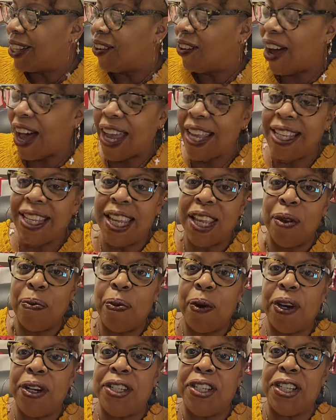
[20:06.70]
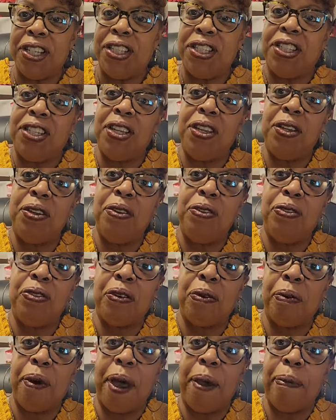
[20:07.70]
so I did purchase two
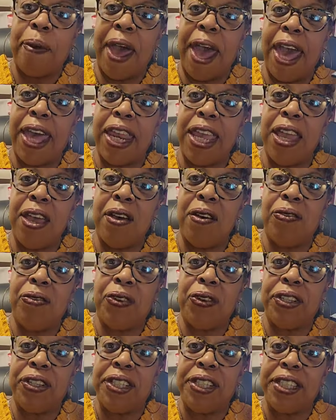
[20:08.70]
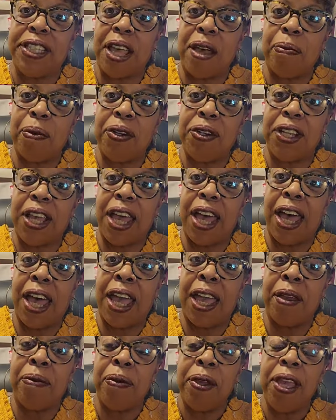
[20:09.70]
for my patio for the
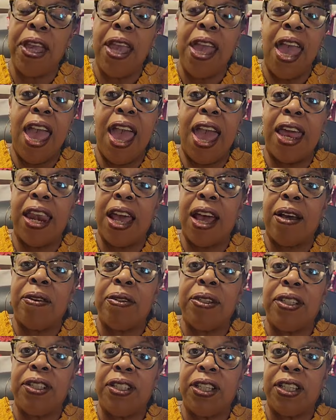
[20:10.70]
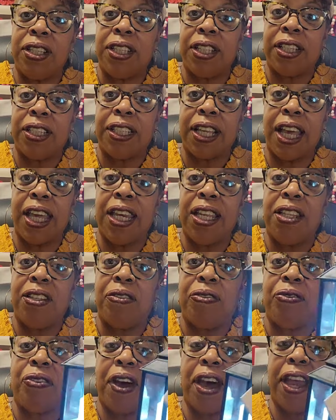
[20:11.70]
summertime and I was just excited to
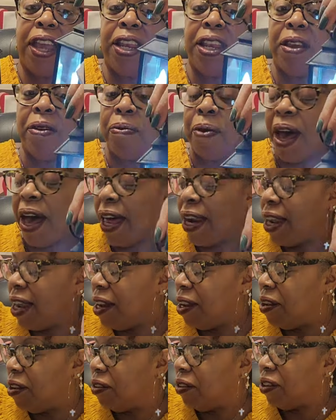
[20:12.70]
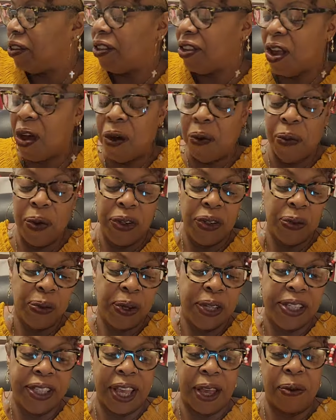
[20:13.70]
find them. I didn't know which
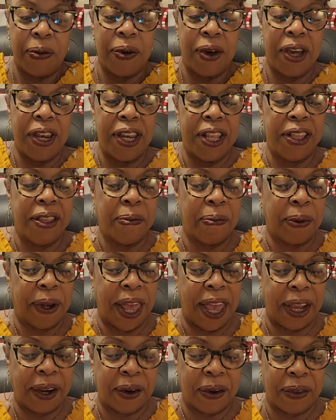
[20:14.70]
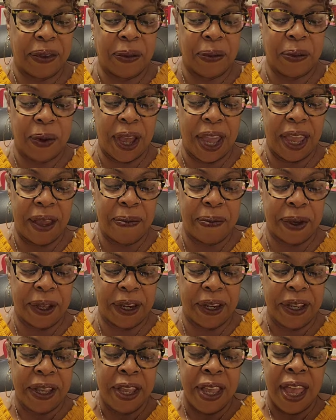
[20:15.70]
ones I wanted, the black or the white,
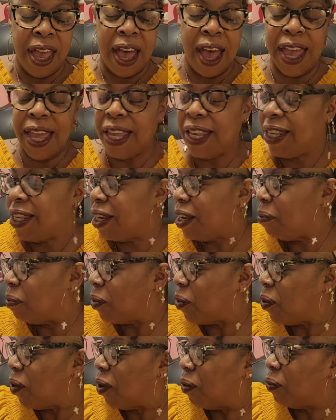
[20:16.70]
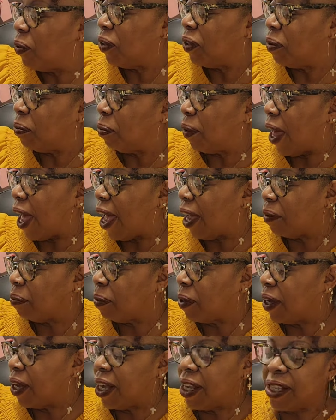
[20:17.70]
but I ended up going with the black
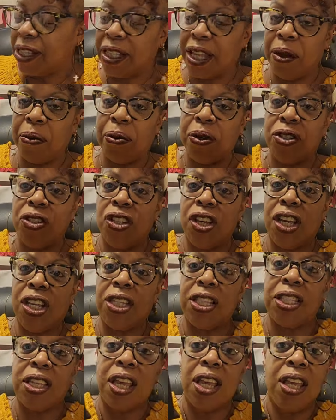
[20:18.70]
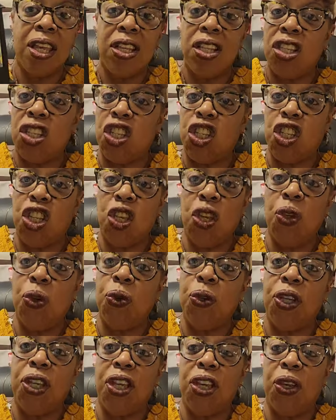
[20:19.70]
because they were just too
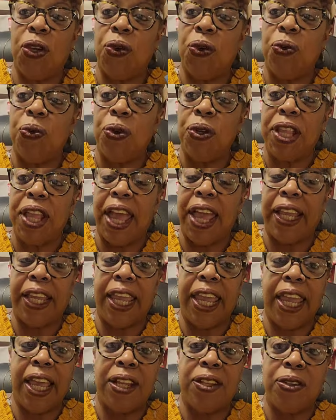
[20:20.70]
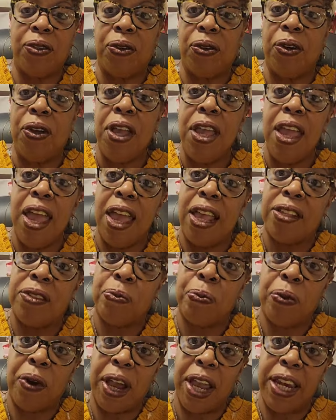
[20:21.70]
cute with that candle as
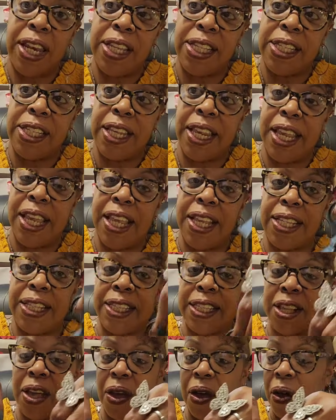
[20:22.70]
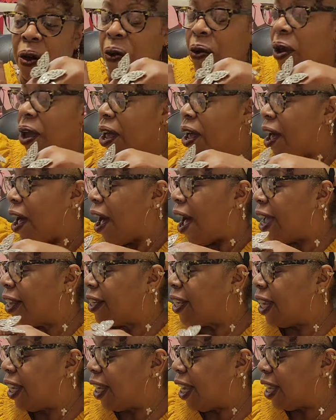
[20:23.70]
bright as it is. So I
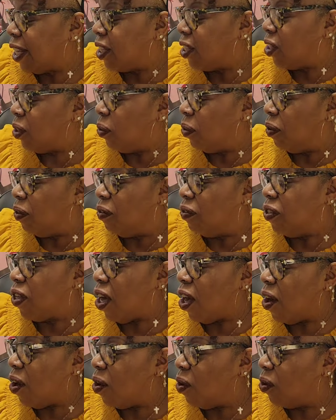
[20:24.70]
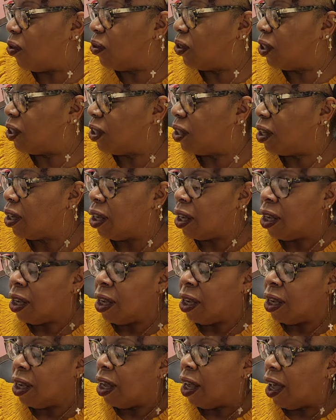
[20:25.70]
did get two of those.
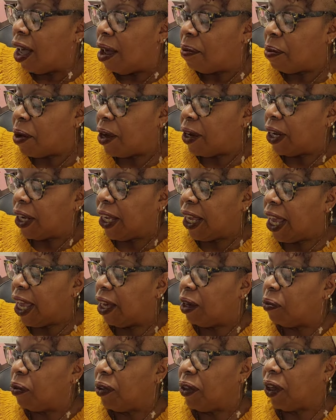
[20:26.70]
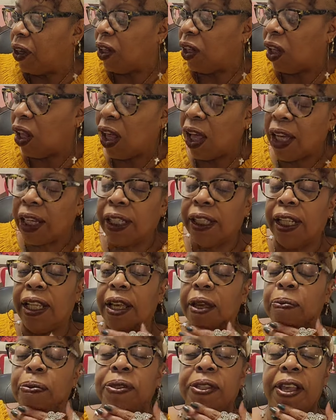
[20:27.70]
I'm on a kick with the claw
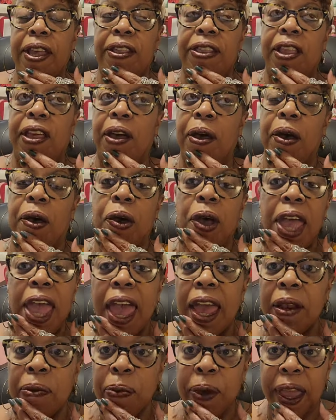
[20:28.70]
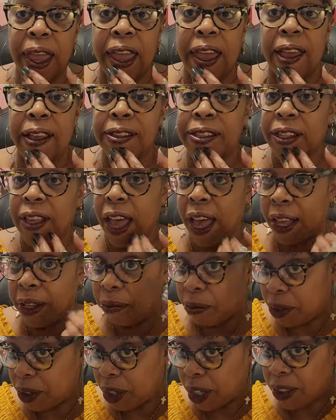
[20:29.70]
clips and the headbands.
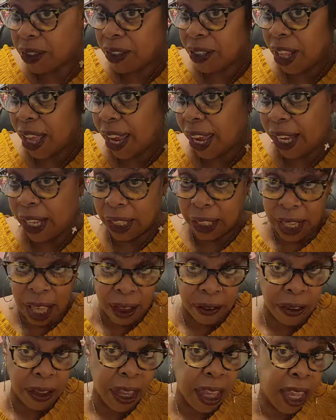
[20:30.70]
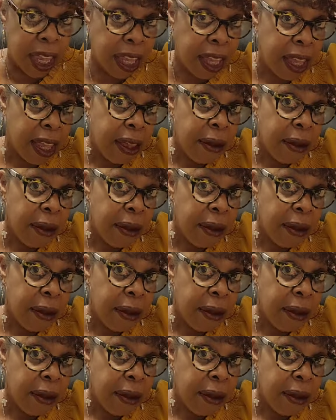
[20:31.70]
I'm just like loving